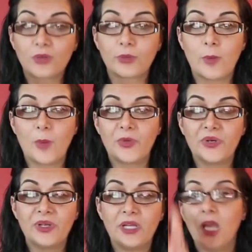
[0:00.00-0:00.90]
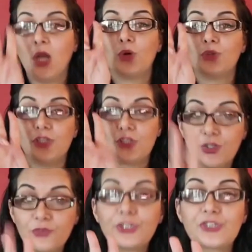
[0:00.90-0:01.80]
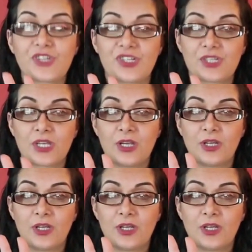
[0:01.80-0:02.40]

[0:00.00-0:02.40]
remember? Only two verses.